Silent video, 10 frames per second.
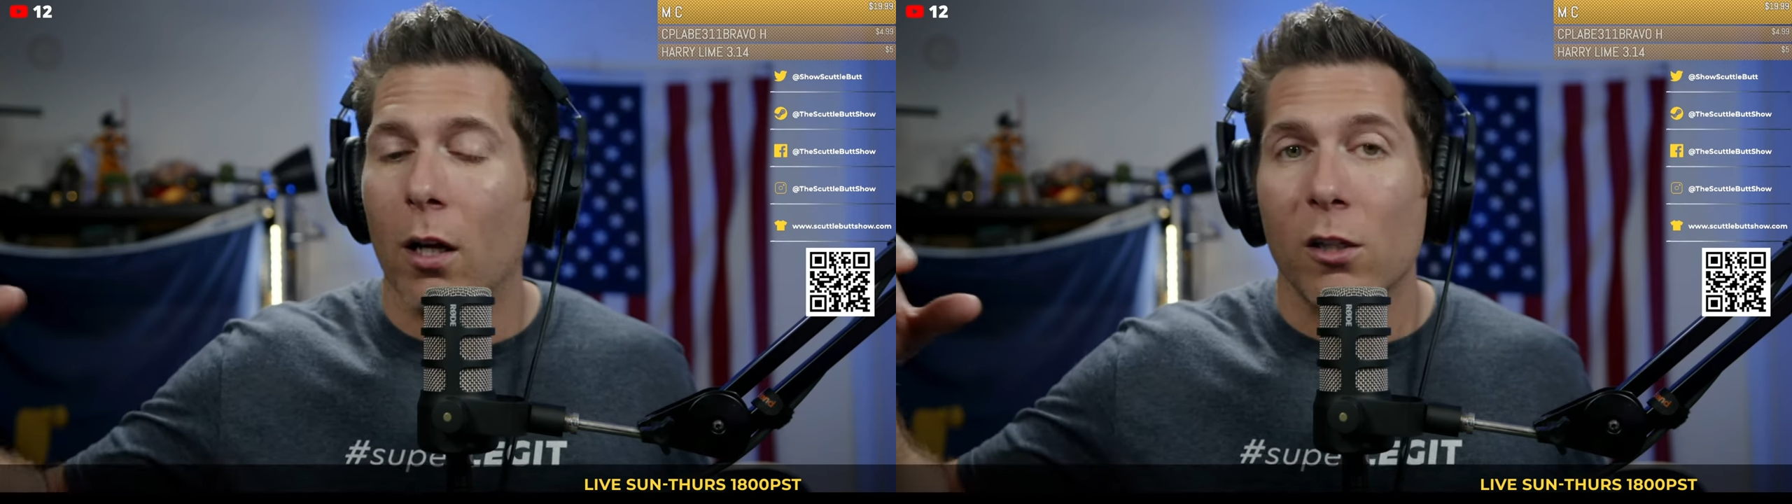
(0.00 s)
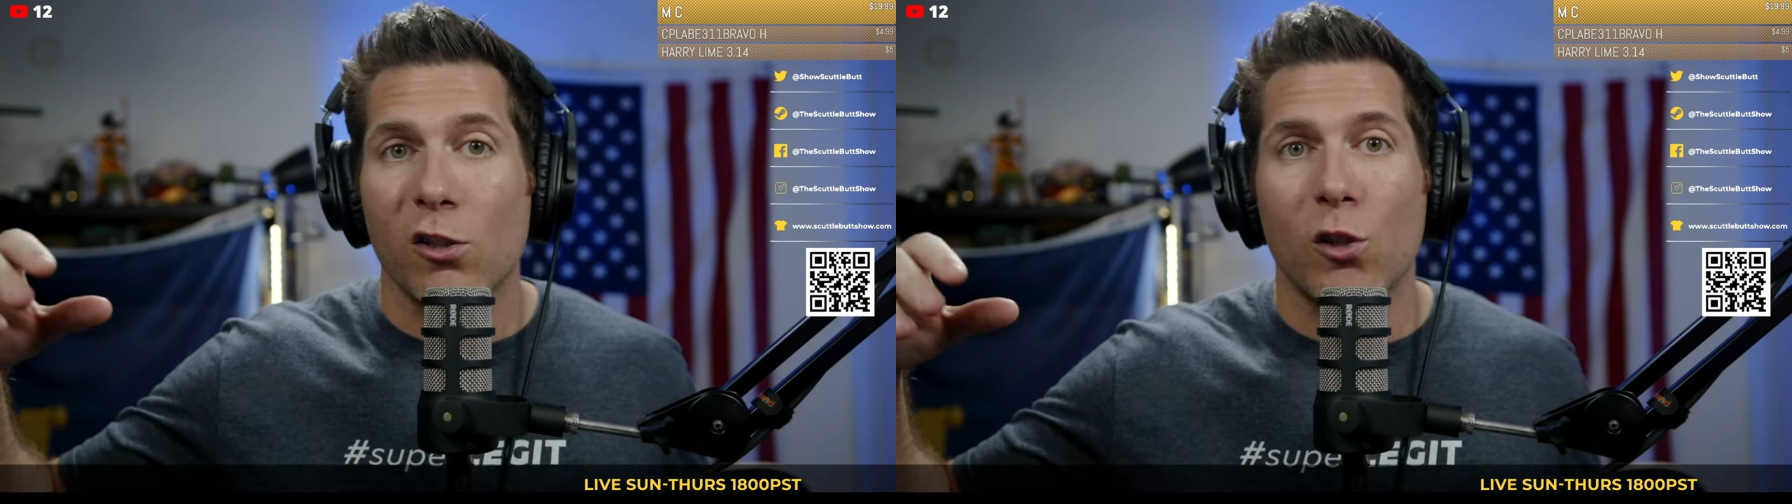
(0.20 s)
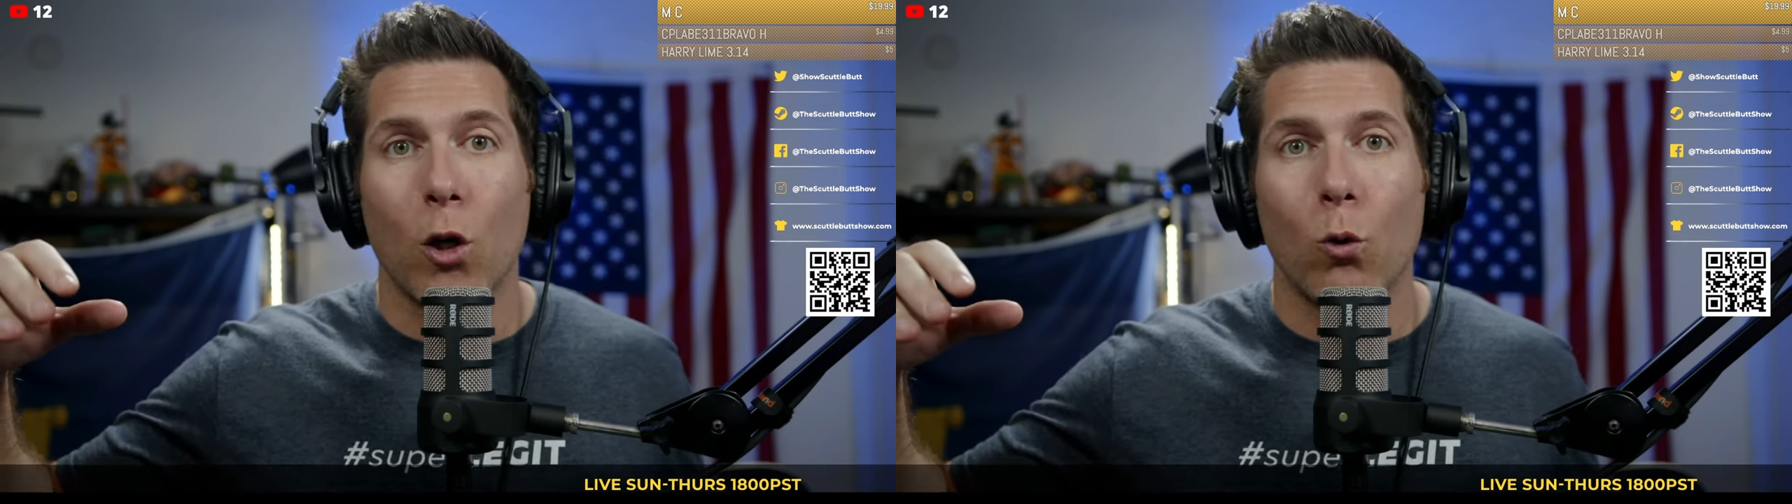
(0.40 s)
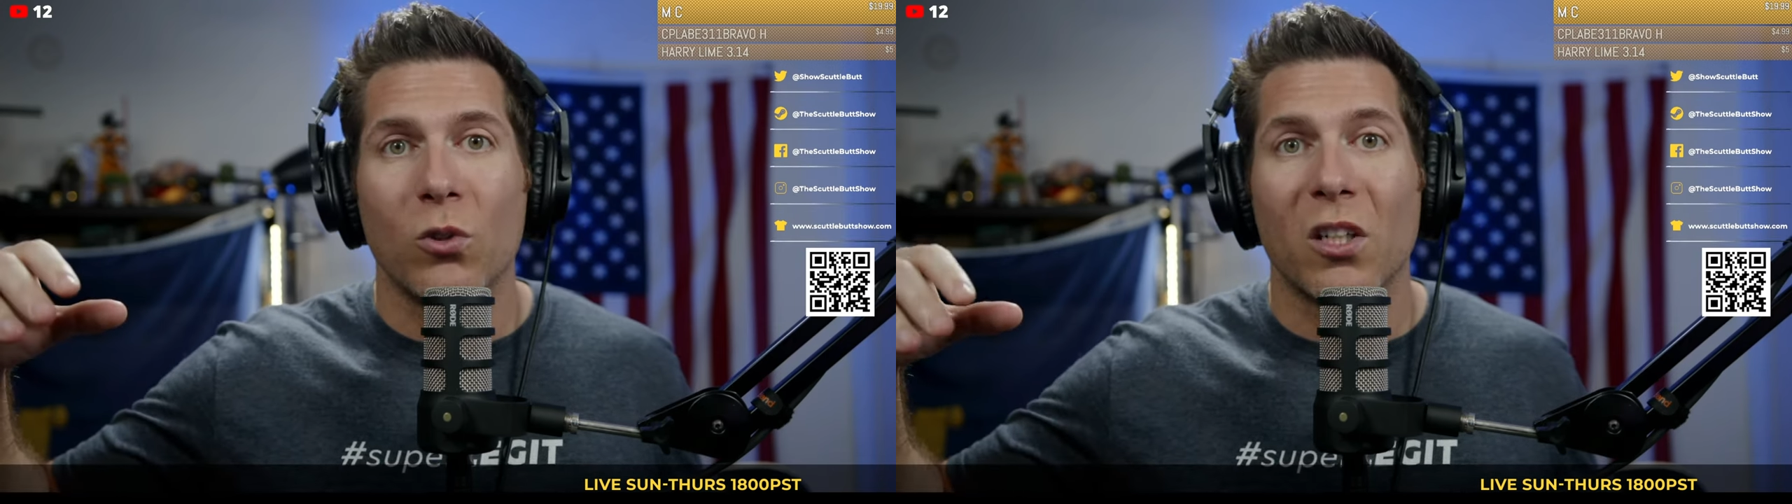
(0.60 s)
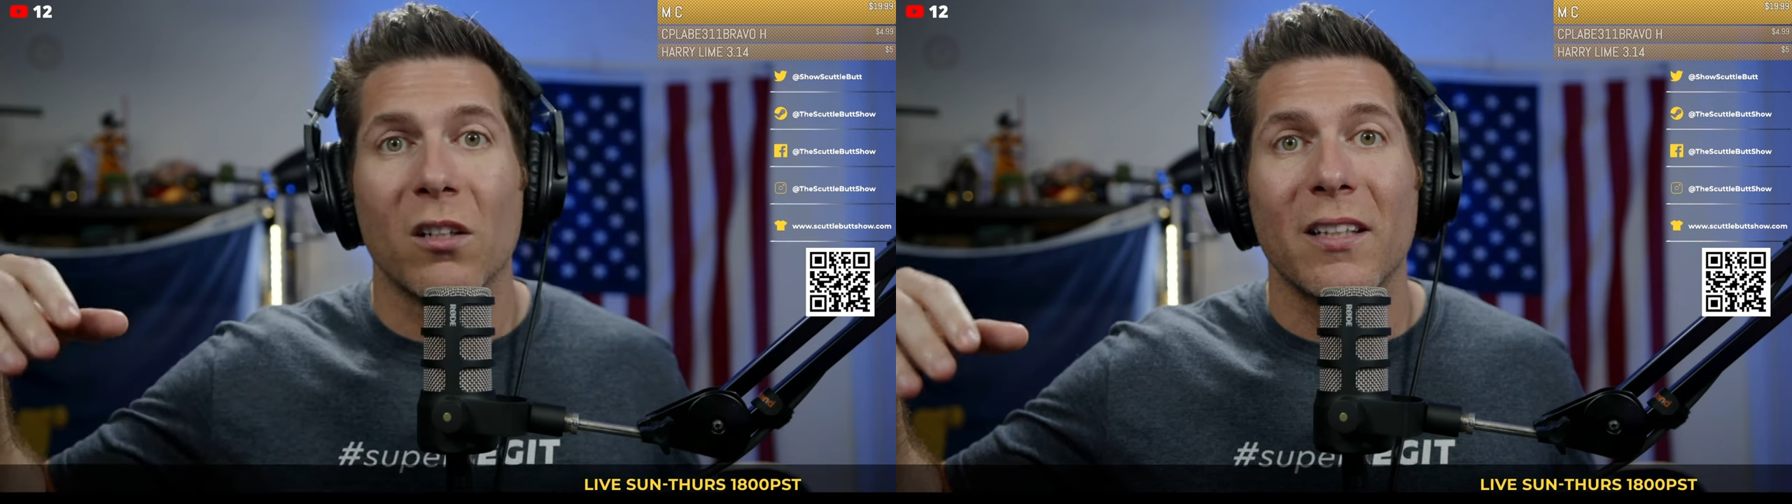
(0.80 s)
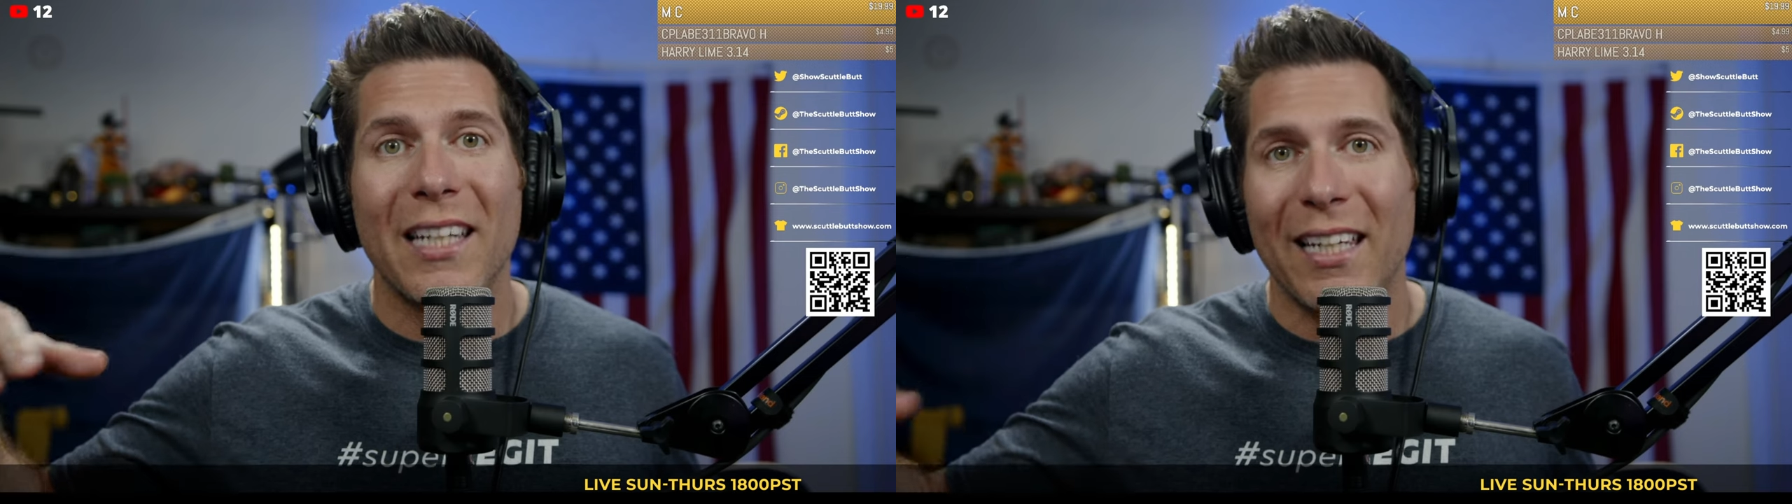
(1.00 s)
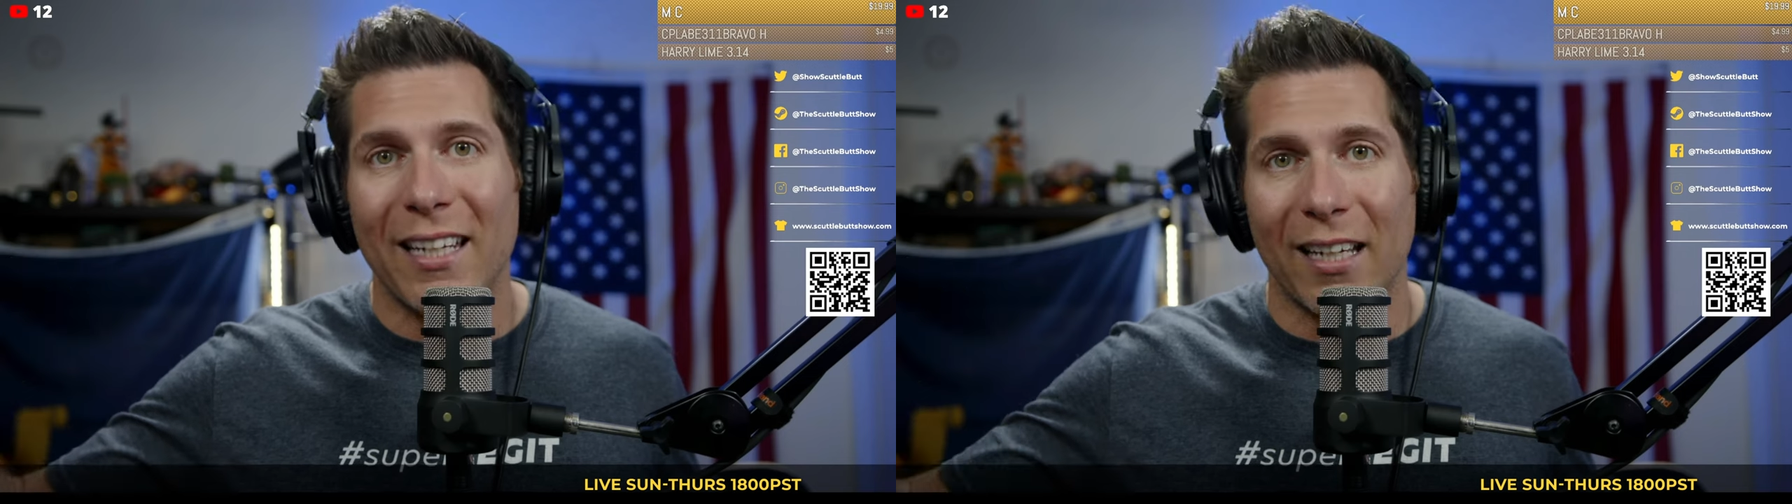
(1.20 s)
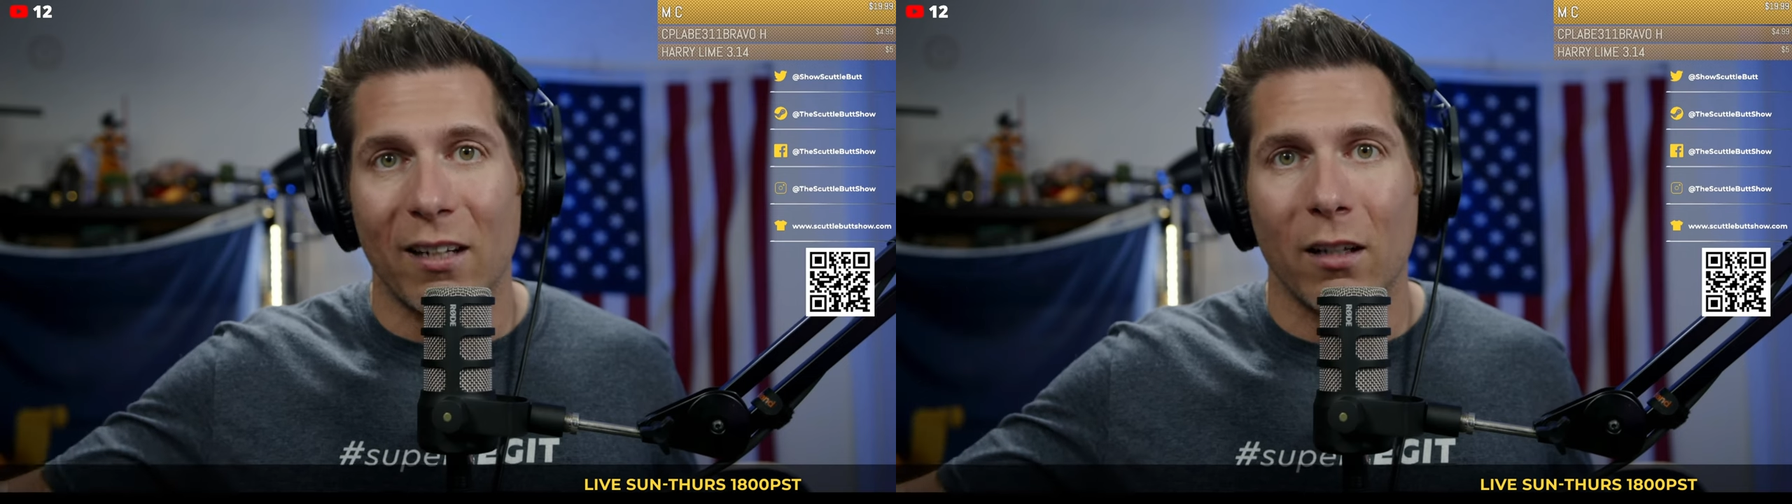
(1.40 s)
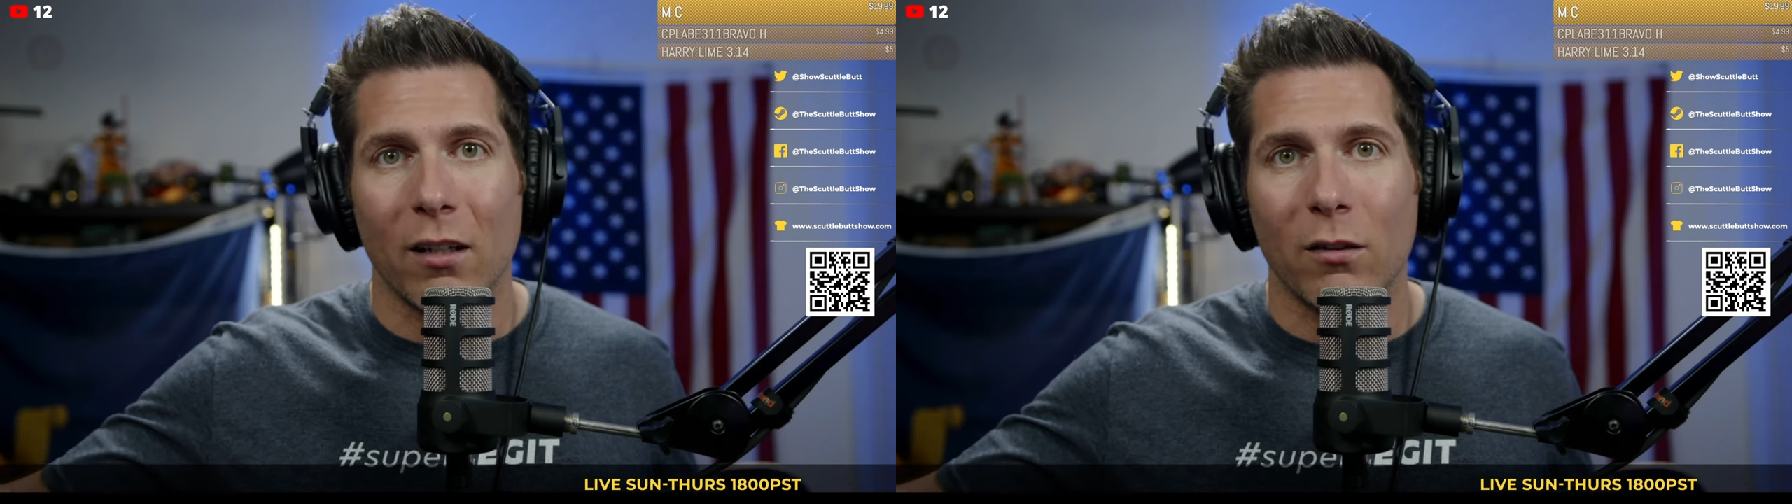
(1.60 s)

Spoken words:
Stu deleted